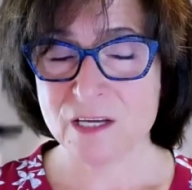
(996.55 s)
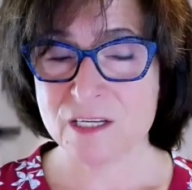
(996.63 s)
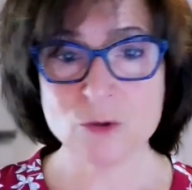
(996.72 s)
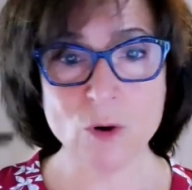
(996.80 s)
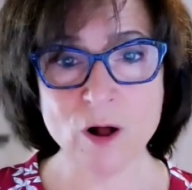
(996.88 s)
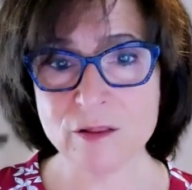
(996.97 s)

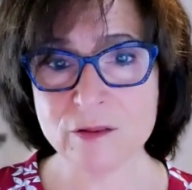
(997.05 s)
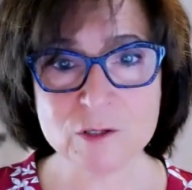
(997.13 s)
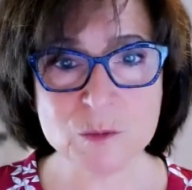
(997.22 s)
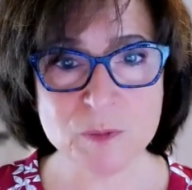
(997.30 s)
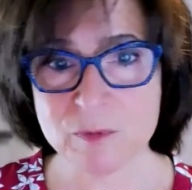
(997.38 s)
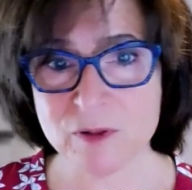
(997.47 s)
So all of
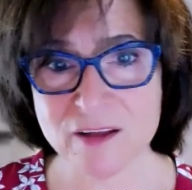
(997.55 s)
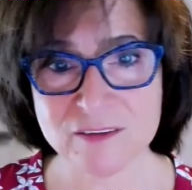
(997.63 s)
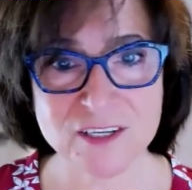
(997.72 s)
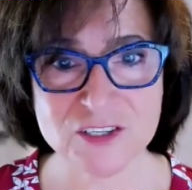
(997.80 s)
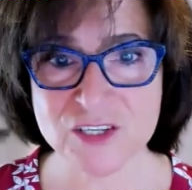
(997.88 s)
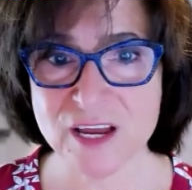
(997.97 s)
those people out
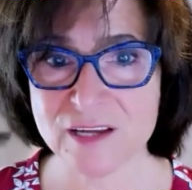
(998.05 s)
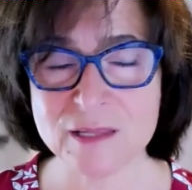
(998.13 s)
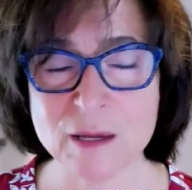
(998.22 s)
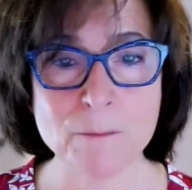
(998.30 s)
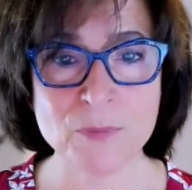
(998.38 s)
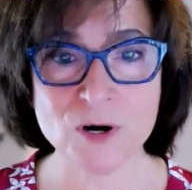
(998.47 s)
there saying
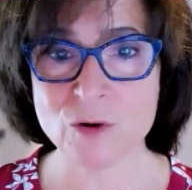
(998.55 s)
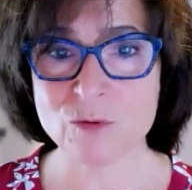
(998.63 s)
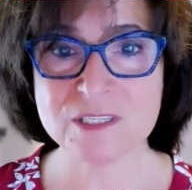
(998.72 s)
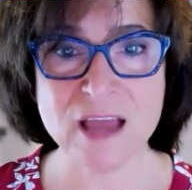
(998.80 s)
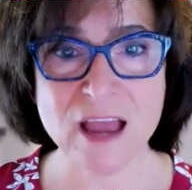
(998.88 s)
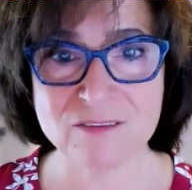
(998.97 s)
that Burr
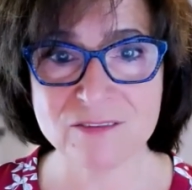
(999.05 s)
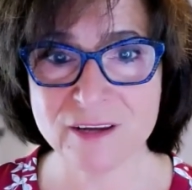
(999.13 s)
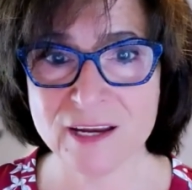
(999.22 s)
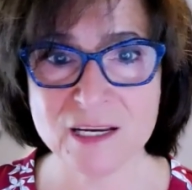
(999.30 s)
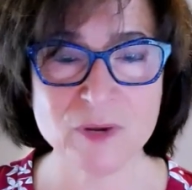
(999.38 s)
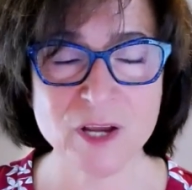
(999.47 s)
was
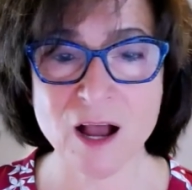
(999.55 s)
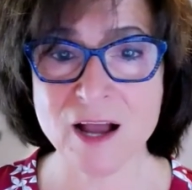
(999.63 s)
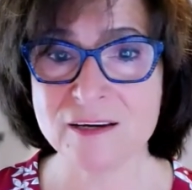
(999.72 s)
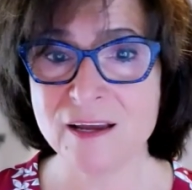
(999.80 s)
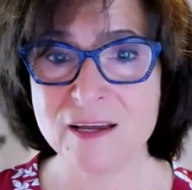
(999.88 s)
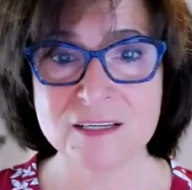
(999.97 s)
advocating
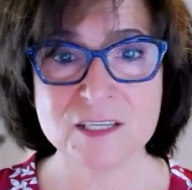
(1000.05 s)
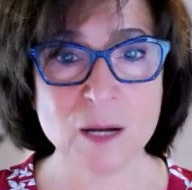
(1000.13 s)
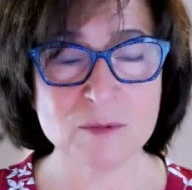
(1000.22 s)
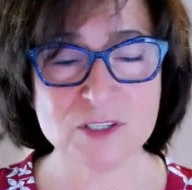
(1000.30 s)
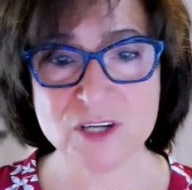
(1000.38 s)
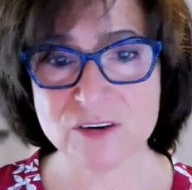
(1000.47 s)
behind
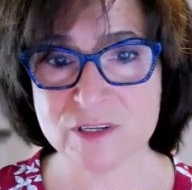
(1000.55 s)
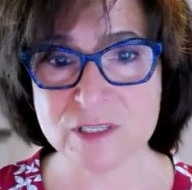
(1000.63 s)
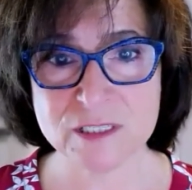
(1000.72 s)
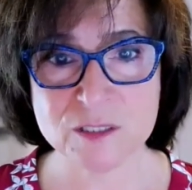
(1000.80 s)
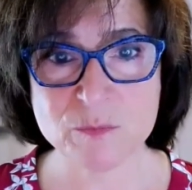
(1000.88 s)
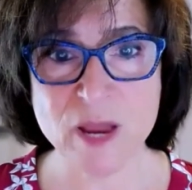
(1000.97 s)
Thomas
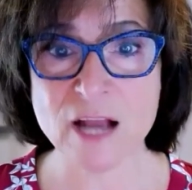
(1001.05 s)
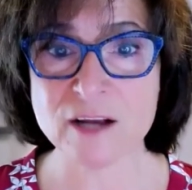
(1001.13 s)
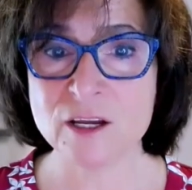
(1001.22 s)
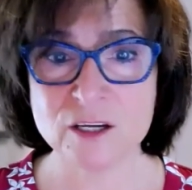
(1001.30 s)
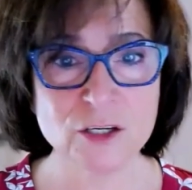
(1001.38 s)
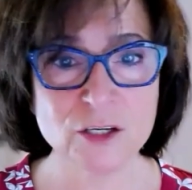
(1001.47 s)
Jefferson's
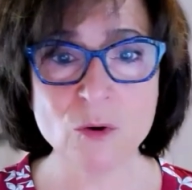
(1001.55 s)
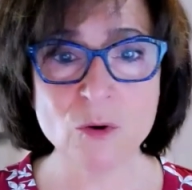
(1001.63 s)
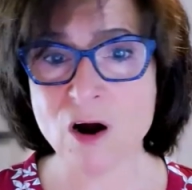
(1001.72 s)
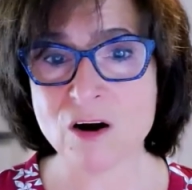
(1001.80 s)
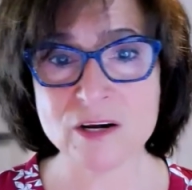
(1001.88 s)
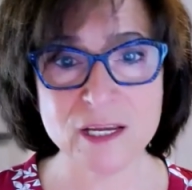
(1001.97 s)
back, you
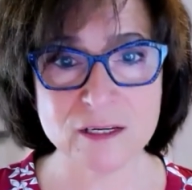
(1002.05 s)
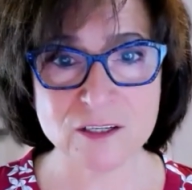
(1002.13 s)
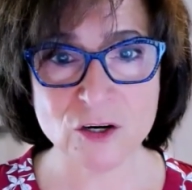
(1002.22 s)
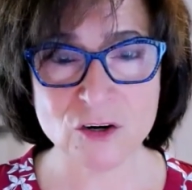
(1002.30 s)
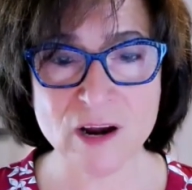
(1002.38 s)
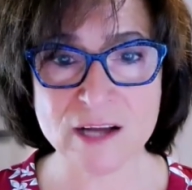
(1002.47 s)
are
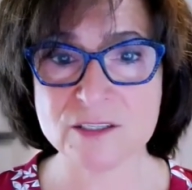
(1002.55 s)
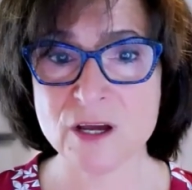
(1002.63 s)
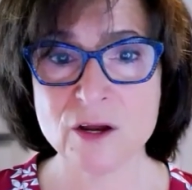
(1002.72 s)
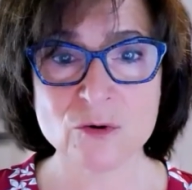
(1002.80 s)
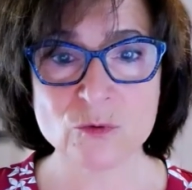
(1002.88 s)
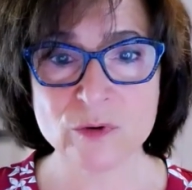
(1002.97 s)
incorrect.
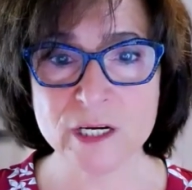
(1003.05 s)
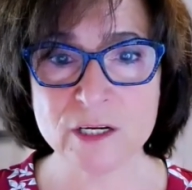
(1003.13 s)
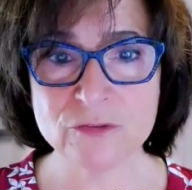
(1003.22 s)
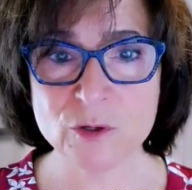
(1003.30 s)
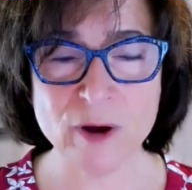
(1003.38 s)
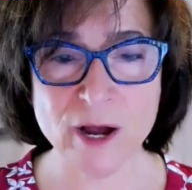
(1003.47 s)
Read a few